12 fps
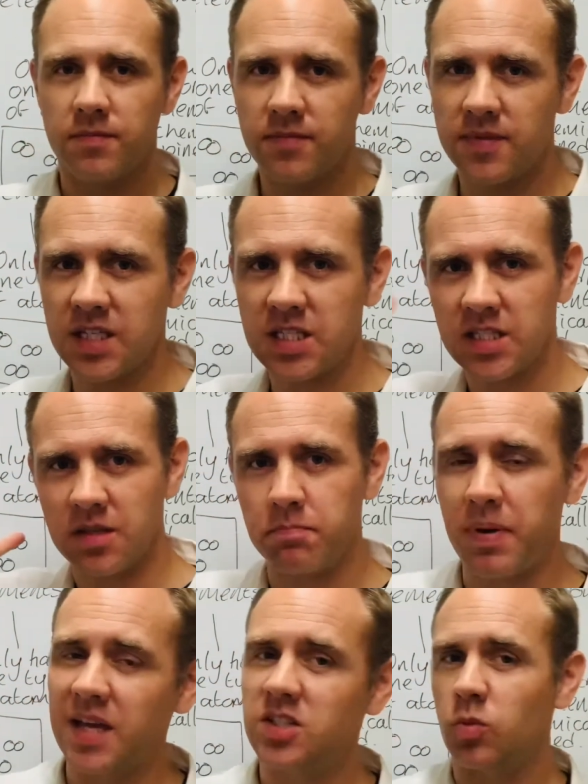this is the
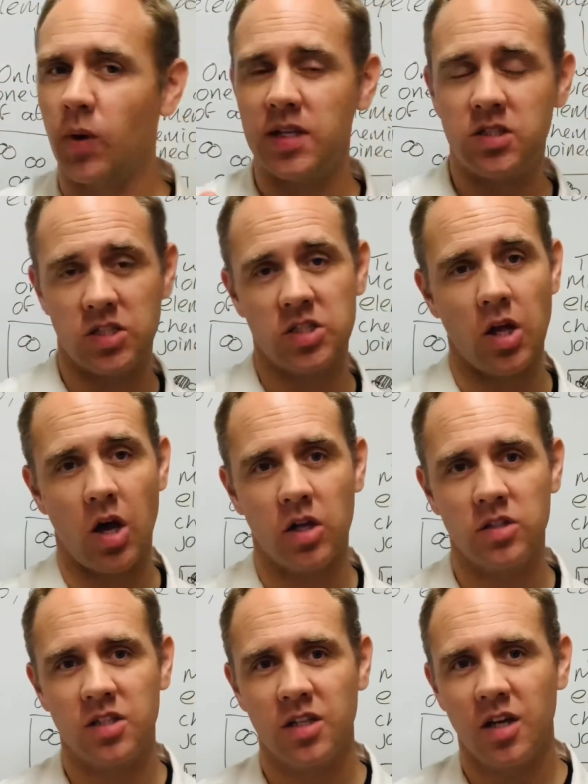best way to start.